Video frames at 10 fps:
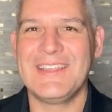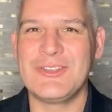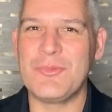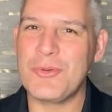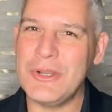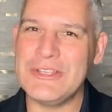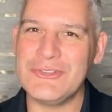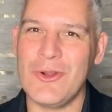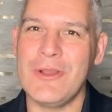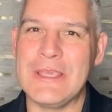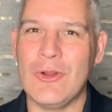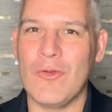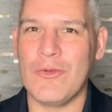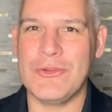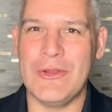So pretty strong year
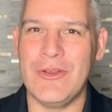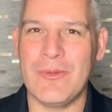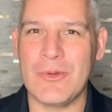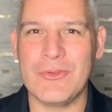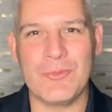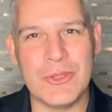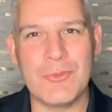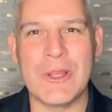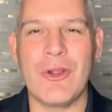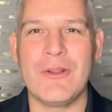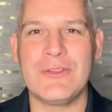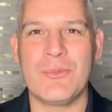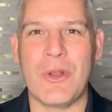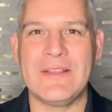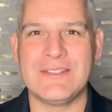over year numbers with regard to
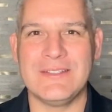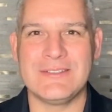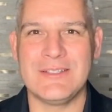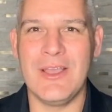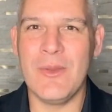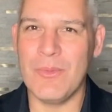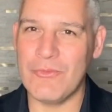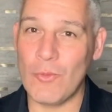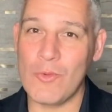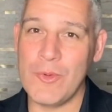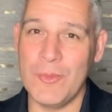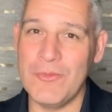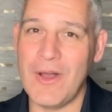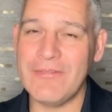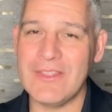prices. Before we
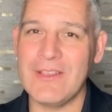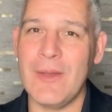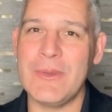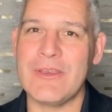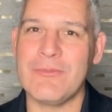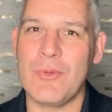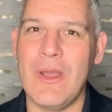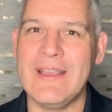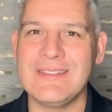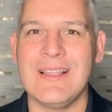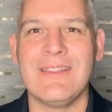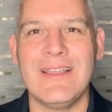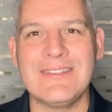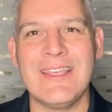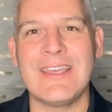move off the topic of price,
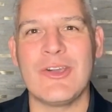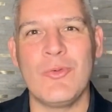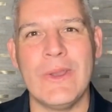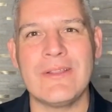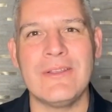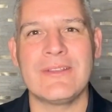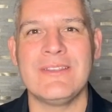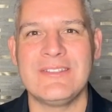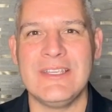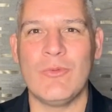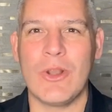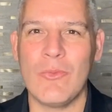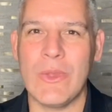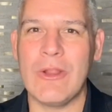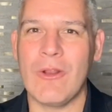let's take a quick look to see where
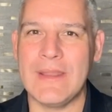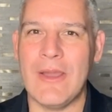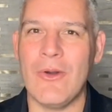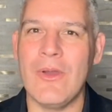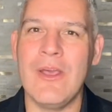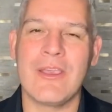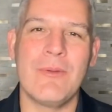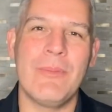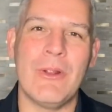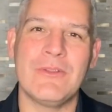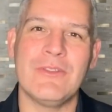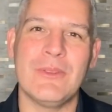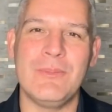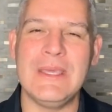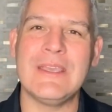we are now compared to the
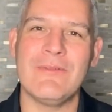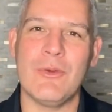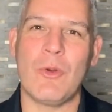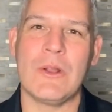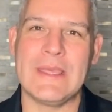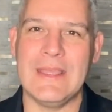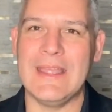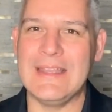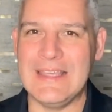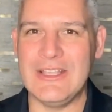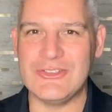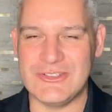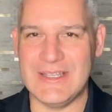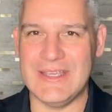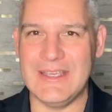peak of the market in each
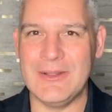city.